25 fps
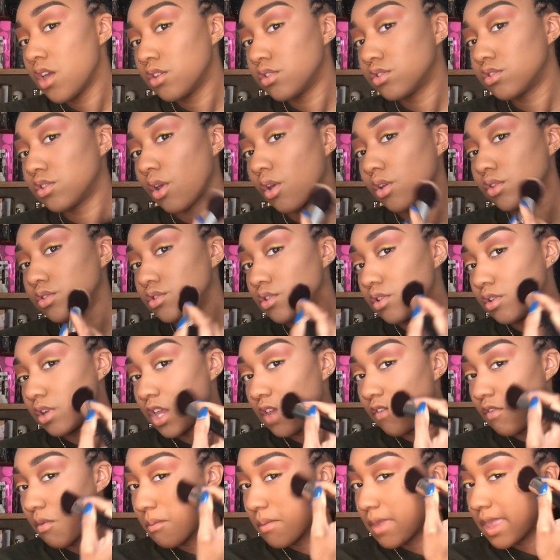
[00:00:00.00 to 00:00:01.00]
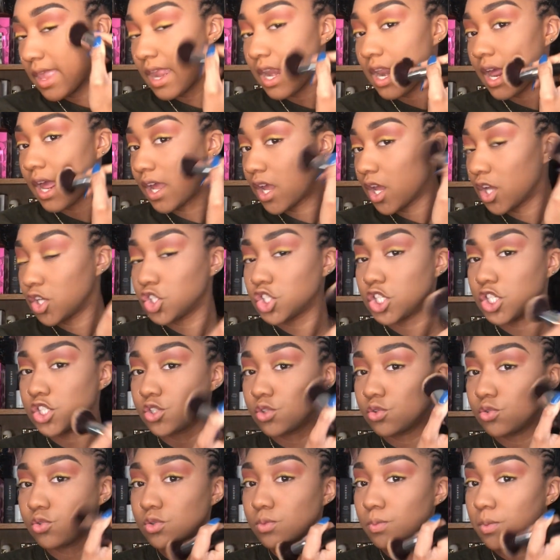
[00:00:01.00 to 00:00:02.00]
So it's not giving me like a
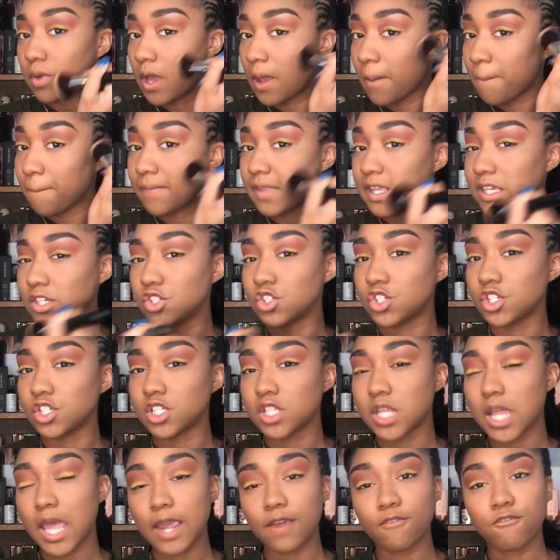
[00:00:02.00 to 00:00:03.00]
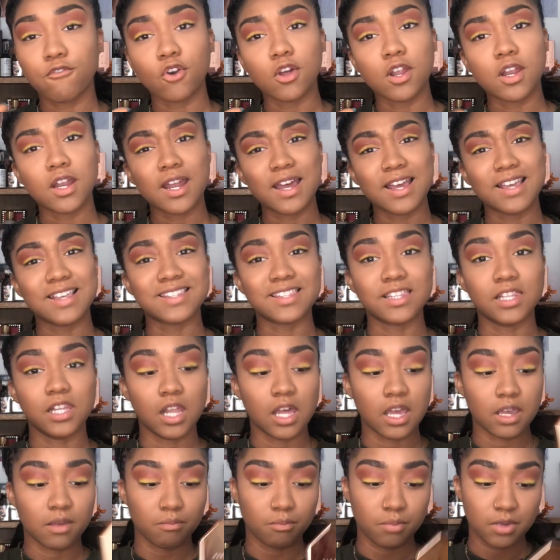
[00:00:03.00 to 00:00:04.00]
chiseled, but it's just like for a nice
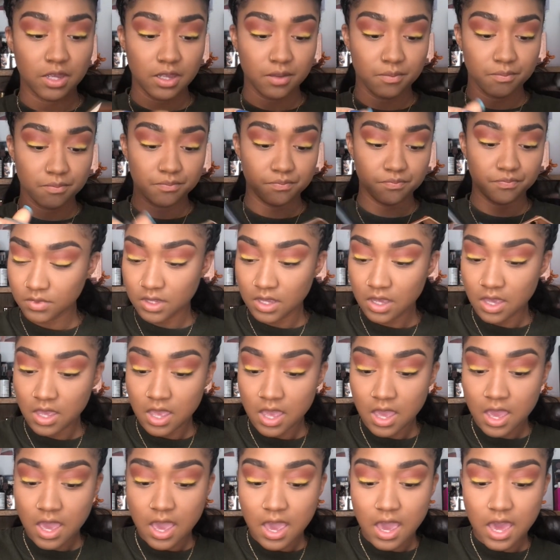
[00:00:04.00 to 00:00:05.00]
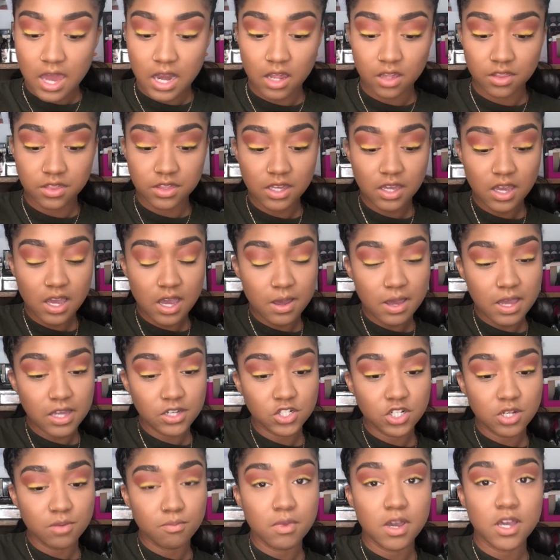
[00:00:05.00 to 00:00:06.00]
light beat. And I think I
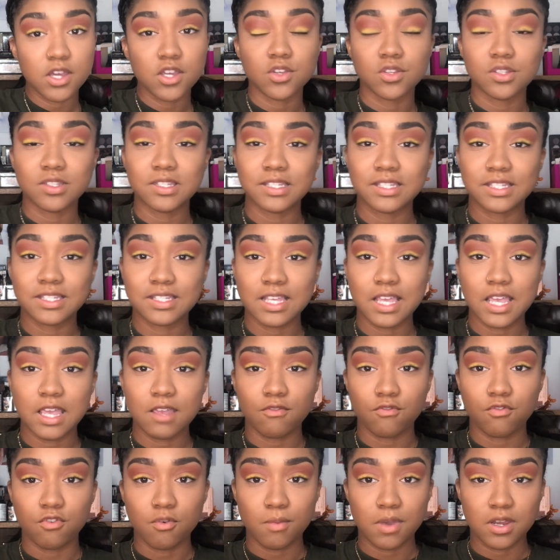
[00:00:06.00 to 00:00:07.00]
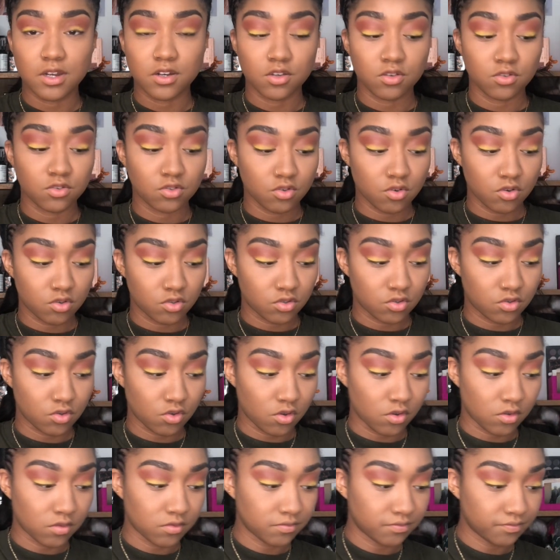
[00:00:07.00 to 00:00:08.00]
actually might use the same for my nose
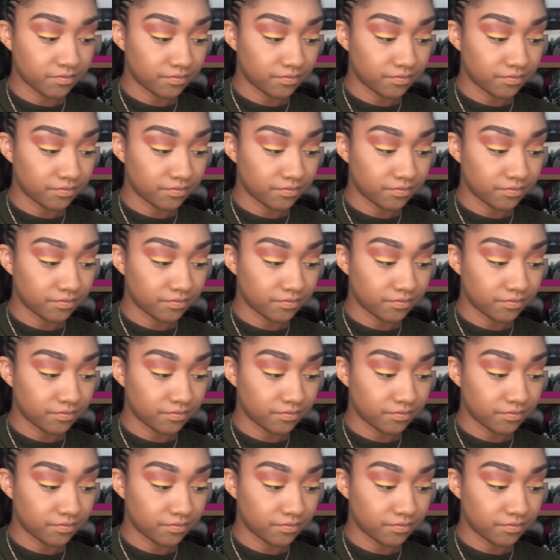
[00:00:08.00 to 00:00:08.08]
contour.